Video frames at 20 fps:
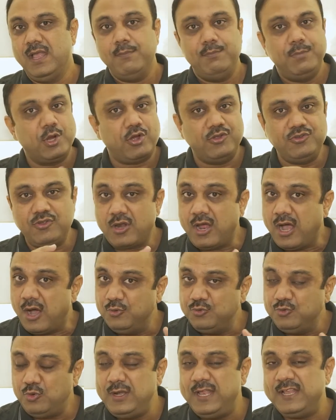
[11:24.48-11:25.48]
Because your
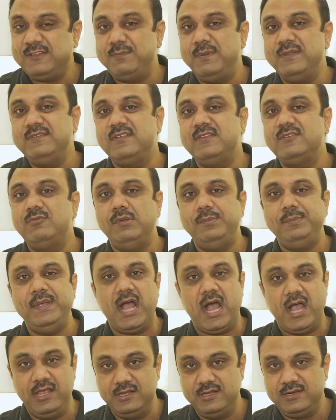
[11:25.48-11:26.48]
household expenses will be
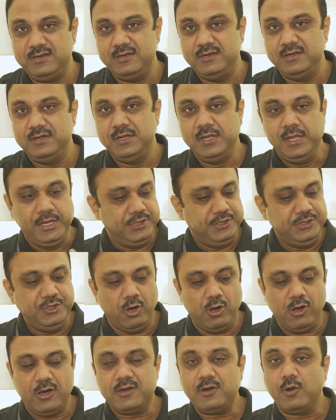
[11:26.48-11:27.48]
higher,
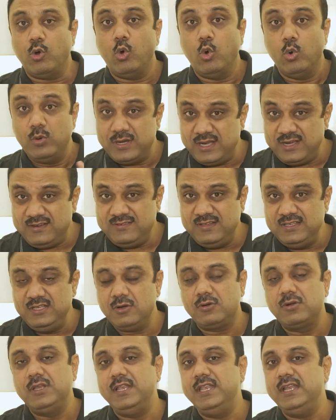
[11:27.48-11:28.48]
your overheads in
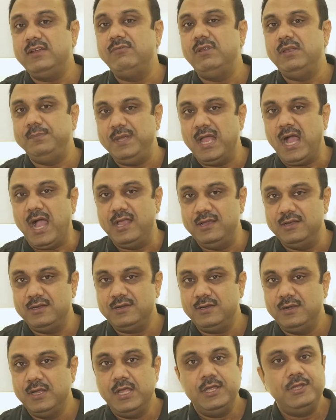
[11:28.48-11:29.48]
your clinic will be
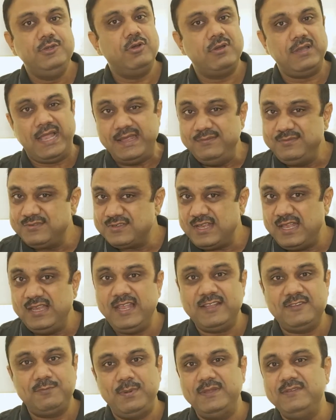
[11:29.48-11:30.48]
higher, your lifestyle
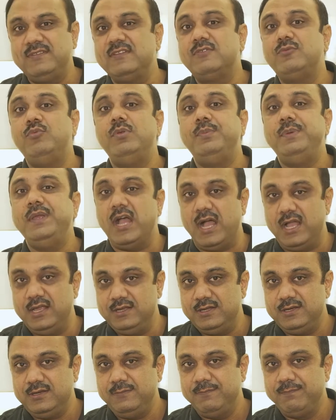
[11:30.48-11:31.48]
expenses will be
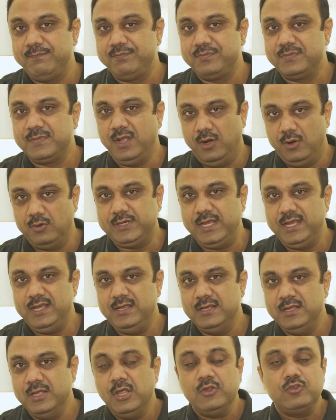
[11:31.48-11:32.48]
higher.
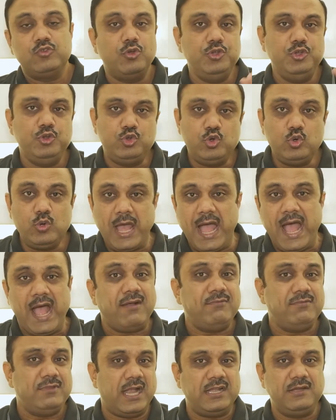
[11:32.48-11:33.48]
Okay, so you should
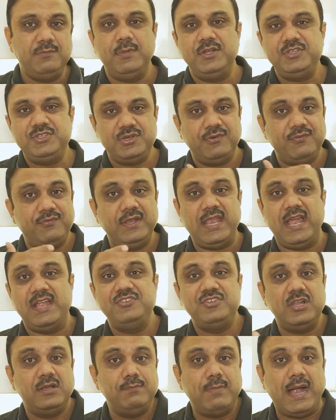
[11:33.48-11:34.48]
have that much
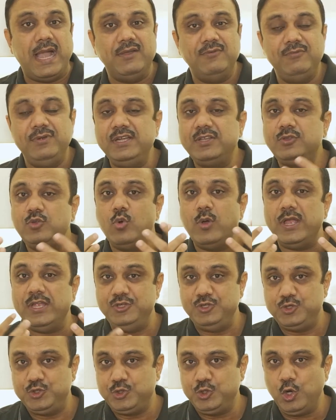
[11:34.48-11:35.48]
financial bandwidth to
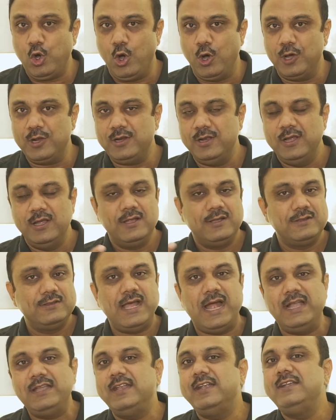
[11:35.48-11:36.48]
ensure
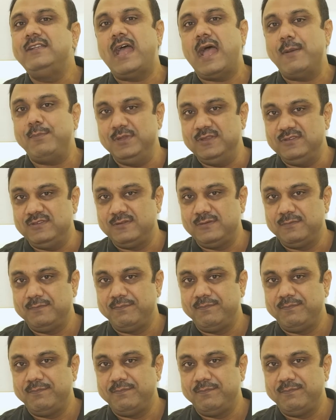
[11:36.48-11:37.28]
that it happens.